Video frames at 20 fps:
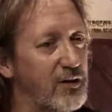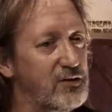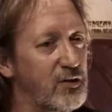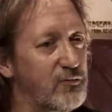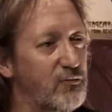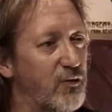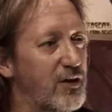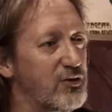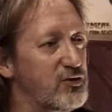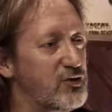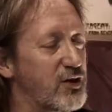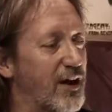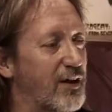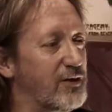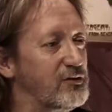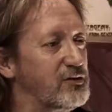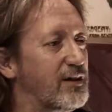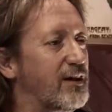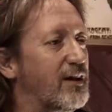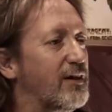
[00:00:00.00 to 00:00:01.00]
it's a fun
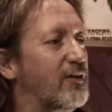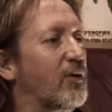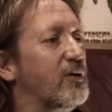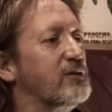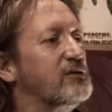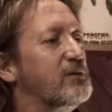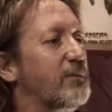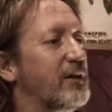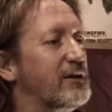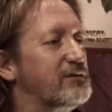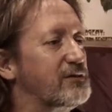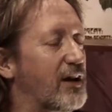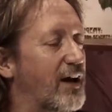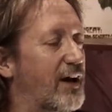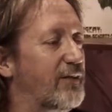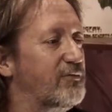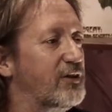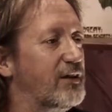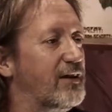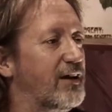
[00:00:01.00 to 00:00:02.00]
challenge, and of course, it makes
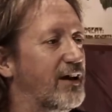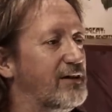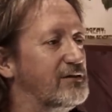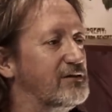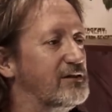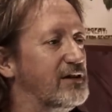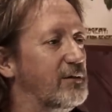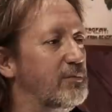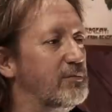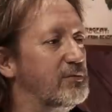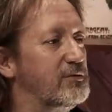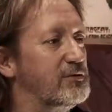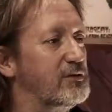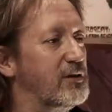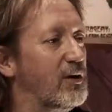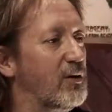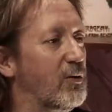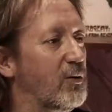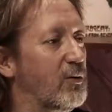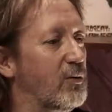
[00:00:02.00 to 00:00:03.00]
life today seem
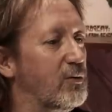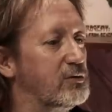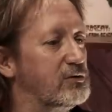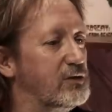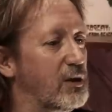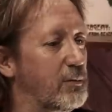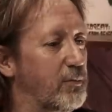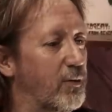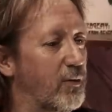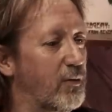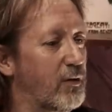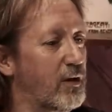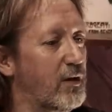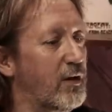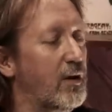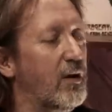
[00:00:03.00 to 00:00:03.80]
so simple.